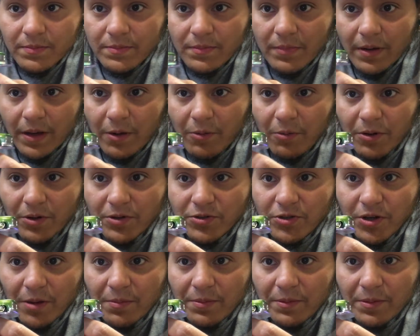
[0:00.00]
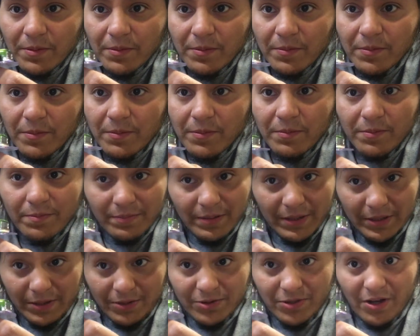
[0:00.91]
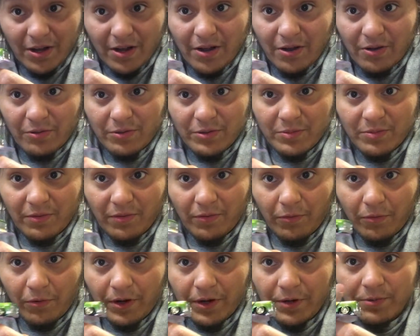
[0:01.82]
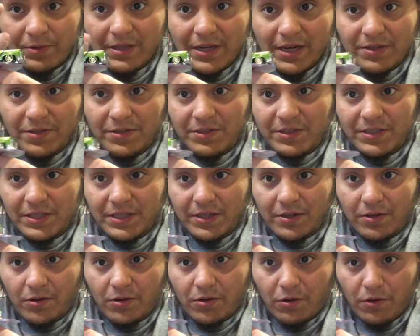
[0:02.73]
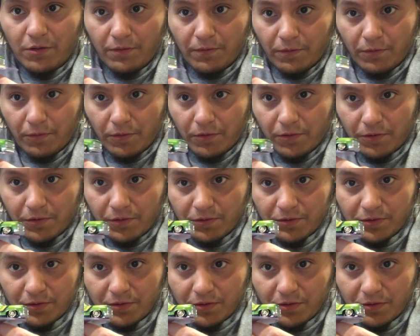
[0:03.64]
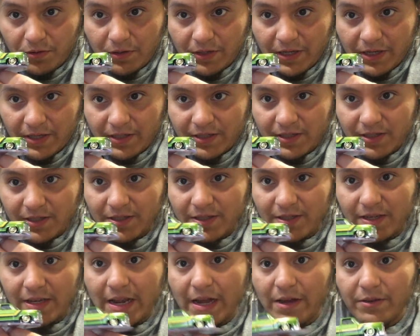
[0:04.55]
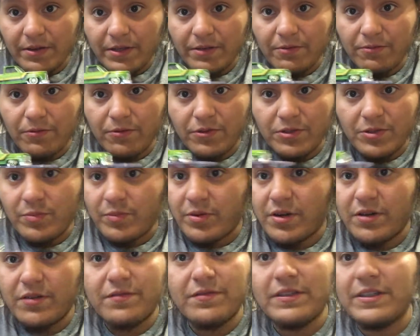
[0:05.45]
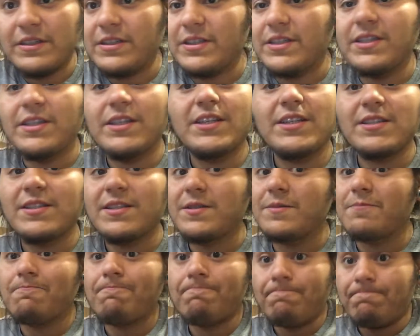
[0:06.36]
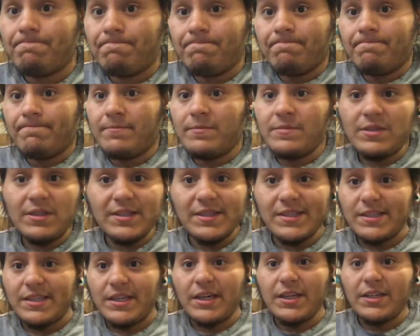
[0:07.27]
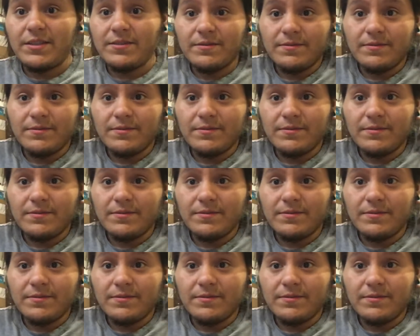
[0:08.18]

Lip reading: I don't want to drop it, but you saw how it was before? It was actually sitting on all 4 of those little legs. Now it rolls perfectly. It's done.